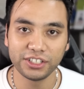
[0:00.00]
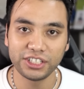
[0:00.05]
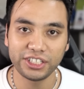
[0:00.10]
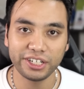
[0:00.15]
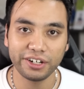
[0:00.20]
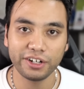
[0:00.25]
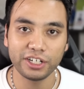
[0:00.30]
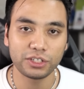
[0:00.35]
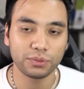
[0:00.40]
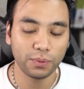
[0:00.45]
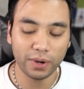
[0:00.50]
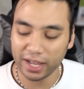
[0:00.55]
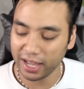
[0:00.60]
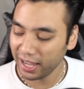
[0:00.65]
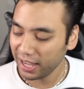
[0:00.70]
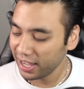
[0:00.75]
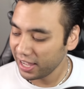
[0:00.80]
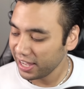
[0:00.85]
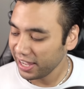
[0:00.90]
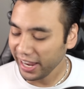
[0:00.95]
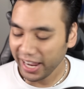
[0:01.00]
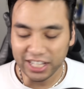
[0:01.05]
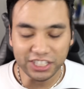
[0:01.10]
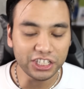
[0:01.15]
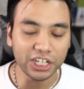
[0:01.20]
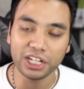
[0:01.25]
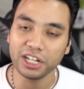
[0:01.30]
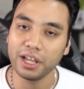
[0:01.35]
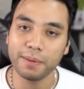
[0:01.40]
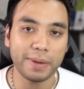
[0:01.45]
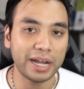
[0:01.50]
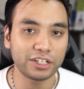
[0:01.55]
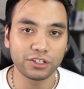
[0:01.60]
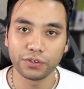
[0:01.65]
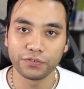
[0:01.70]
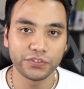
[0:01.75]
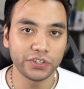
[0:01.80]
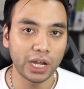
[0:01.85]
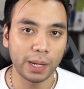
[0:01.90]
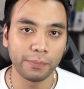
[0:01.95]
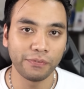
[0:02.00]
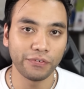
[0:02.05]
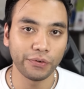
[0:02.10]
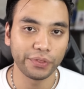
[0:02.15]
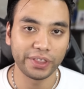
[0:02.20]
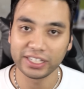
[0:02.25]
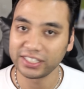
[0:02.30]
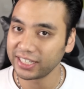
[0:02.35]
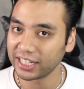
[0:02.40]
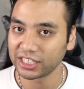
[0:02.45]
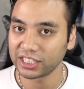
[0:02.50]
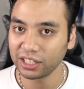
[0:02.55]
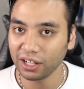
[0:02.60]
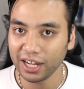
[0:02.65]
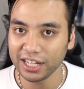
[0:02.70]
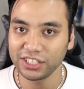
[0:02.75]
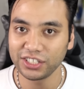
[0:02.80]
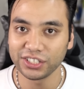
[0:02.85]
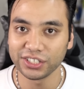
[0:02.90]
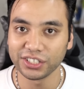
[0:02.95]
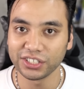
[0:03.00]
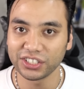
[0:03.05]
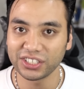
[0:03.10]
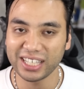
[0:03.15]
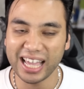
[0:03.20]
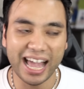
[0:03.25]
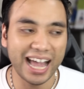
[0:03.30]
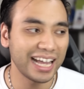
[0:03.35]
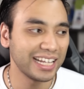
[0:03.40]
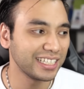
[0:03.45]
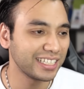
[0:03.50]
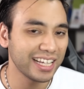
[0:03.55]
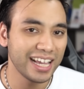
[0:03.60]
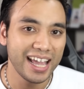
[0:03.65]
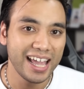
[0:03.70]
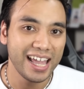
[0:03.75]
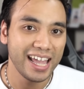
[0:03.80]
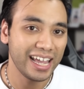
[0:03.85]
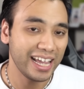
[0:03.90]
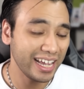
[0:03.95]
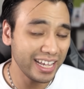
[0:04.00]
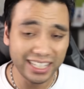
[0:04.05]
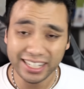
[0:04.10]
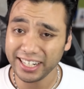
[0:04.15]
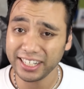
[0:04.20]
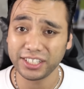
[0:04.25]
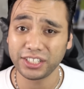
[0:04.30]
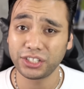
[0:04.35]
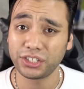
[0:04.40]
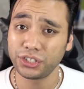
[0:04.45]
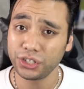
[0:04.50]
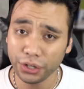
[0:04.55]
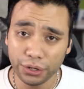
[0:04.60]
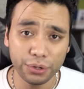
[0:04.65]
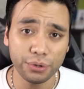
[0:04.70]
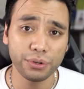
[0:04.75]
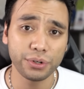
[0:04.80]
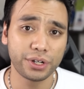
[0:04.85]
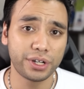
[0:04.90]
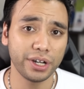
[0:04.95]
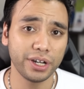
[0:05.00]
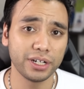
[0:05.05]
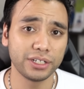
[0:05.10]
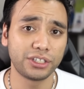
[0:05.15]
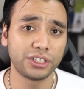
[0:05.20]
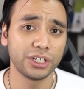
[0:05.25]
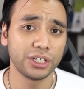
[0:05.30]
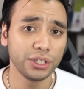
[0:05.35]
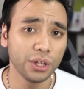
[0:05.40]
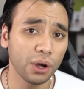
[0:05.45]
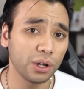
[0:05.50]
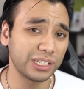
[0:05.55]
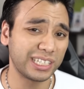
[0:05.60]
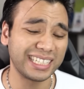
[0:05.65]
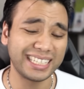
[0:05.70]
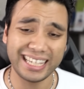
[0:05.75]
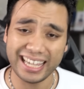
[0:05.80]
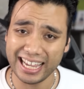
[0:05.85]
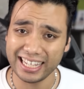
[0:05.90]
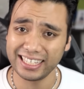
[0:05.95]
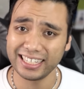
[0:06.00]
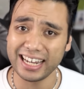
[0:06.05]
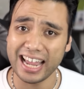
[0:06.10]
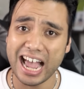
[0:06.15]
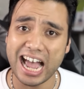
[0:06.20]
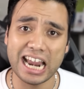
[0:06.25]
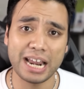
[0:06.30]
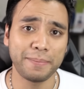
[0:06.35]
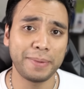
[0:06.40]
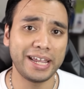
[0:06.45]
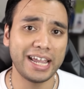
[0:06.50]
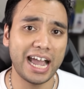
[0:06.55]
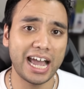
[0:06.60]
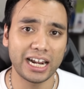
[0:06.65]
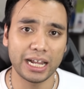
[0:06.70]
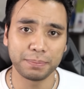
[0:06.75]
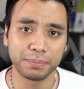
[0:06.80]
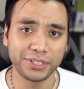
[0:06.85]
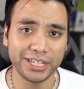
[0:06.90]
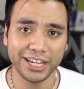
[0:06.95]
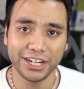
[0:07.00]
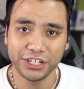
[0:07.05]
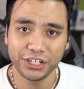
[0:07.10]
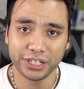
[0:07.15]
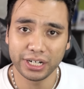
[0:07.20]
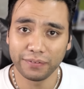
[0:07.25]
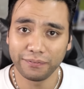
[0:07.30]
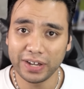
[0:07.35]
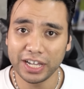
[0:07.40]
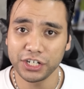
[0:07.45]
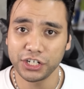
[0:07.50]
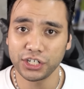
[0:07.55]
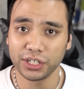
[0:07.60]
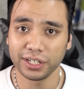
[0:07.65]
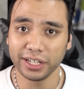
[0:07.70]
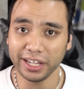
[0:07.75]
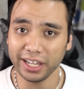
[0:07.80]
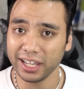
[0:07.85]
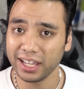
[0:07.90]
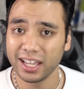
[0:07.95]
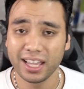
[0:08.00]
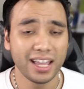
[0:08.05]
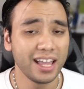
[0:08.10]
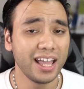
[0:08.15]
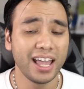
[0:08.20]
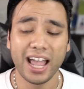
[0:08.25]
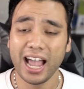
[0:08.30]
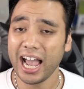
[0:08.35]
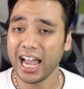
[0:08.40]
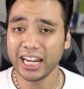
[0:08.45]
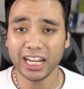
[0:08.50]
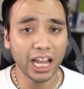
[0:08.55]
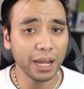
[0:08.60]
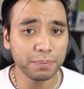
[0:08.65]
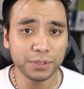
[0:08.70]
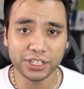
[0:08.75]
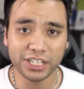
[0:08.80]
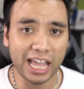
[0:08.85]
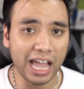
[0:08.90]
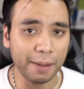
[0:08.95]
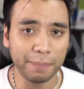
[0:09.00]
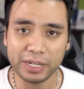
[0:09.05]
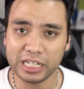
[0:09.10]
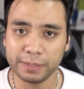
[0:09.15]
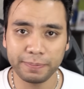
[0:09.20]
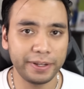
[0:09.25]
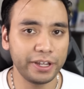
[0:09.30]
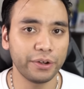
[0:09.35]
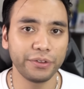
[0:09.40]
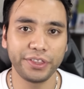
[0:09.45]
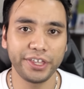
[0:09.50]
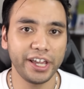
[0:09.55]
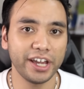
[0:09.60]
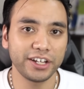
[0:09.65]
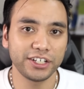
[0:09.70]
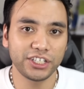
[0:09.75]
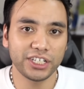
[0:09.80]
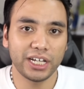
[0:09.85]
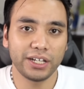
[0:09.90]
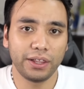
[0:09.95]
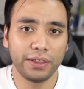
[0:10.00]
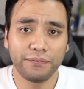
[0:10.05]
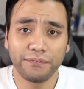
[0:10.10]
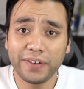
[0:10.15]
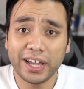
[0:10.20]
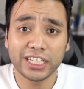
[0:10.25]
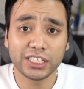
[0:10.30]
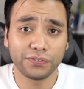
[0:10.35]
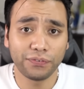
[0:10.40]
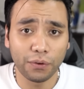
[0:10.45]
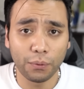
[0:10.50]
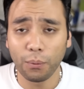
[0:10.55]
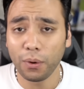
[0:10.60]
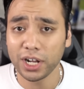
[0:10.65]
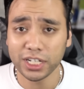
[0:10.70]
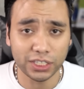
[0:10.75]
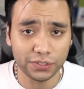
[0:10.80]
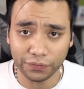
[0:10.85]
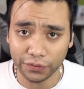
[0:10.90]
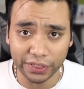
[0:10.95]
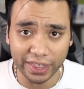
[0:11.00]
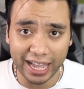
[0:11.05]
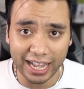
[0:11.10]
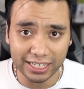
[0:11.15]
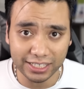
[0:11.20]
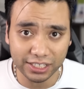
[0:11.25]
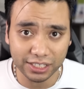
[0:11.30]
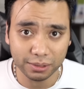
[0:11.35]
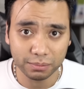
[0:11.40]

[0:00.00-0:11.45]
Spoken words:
is a series where it's only a matter of time before this gets licensed, and it is too good to not get an anime adaptation eventually. And I'm just happy to be on the other side of the fence for once for that.